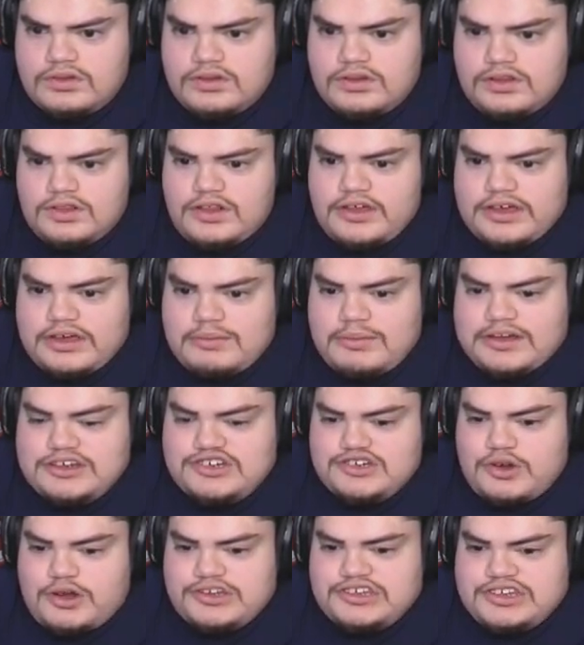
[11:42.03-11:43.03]
Look at my
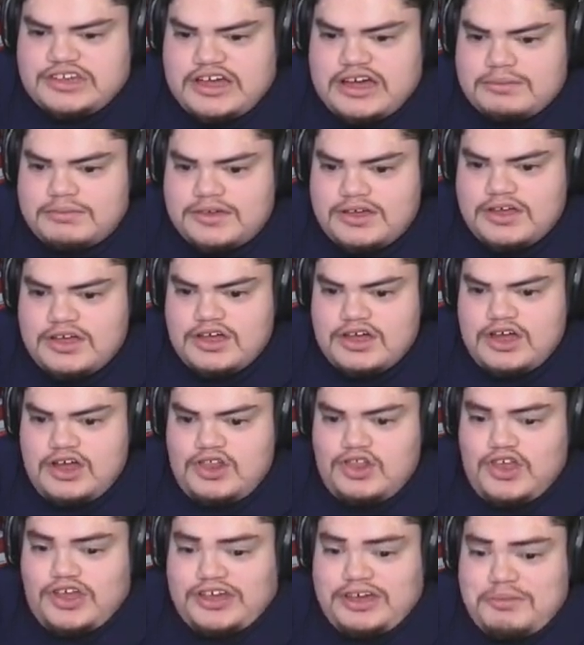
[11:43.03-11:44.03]
shortstop.
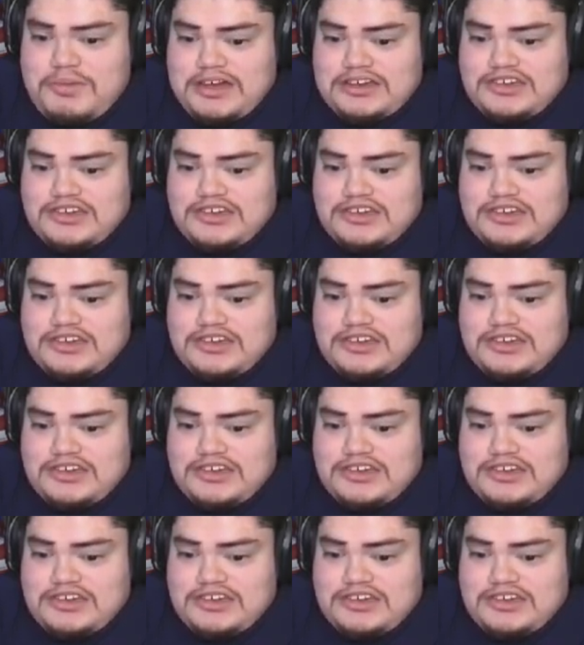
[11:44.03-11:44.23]
Look at my